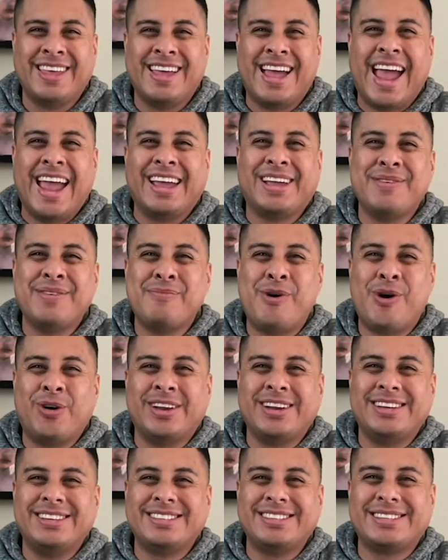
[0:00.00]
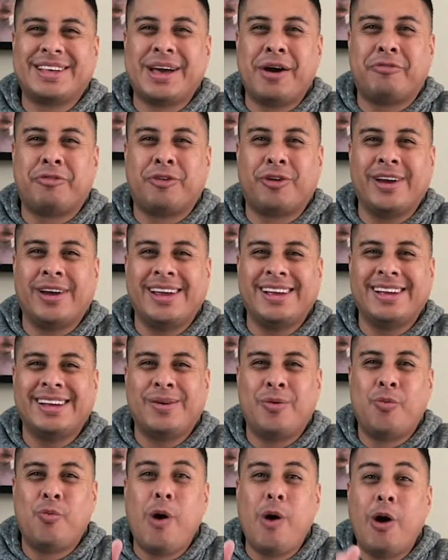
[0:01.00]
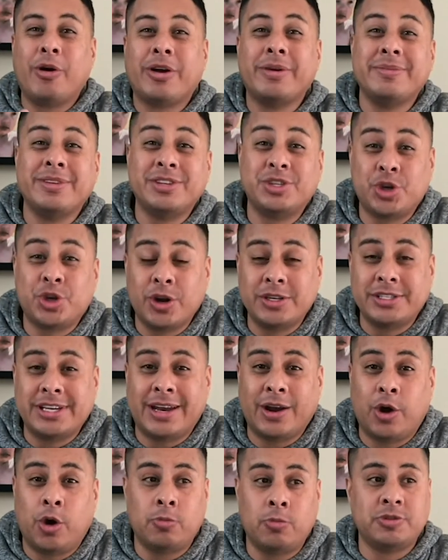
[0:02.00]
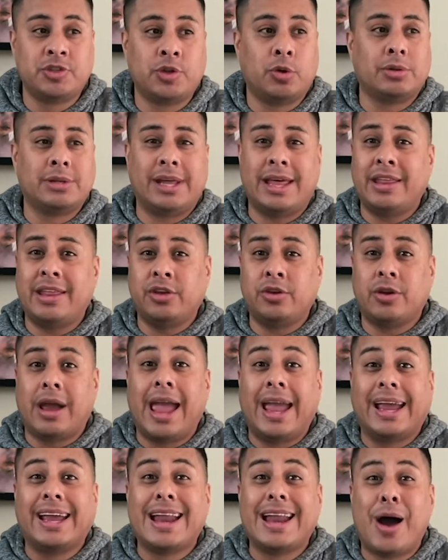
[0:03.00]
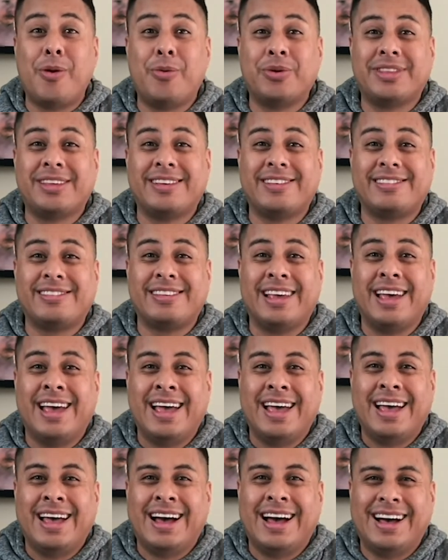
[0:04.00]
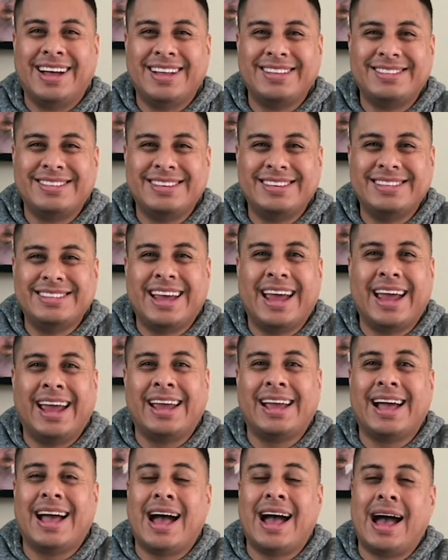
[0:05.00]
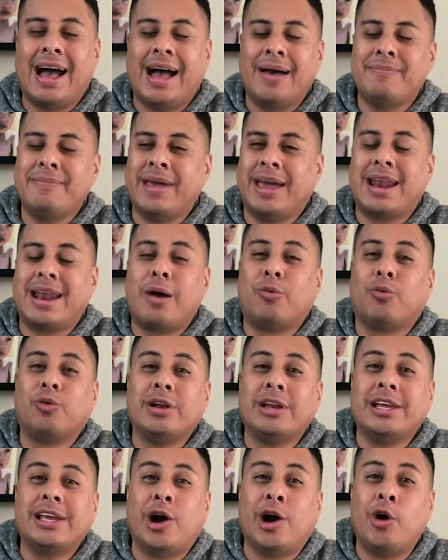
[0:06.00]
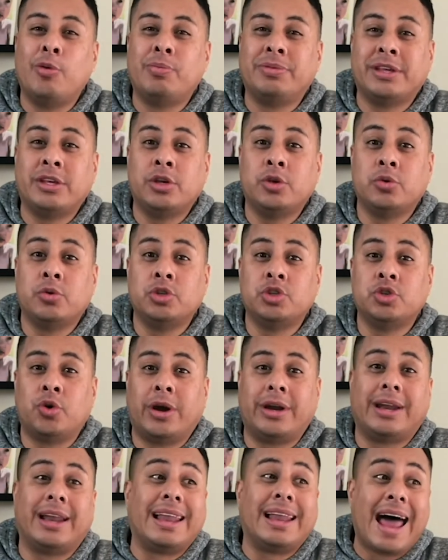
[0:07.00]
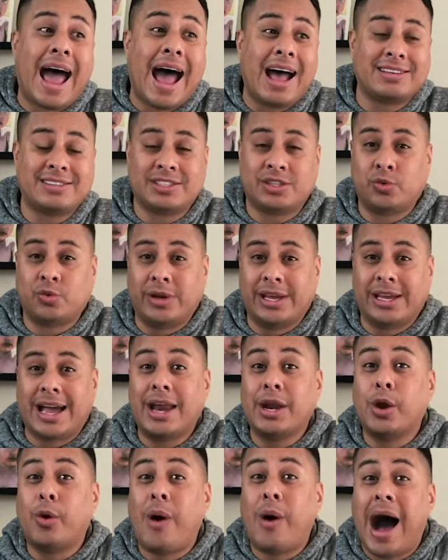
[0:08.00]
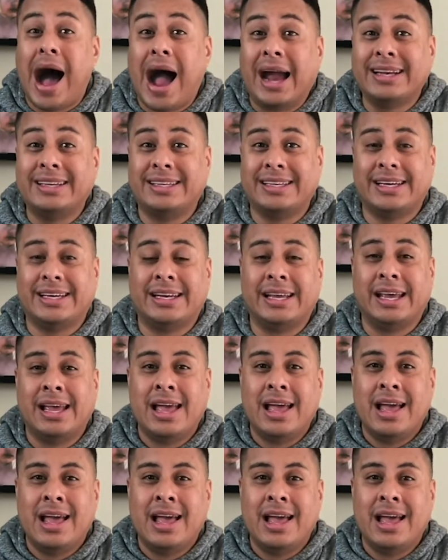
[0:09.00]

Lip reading: Hey, good morning, Discovery. Welcome to Church at Home. So glad that you're hanging out with us today. Man, I really hope that you enjoyed last week. I know I did.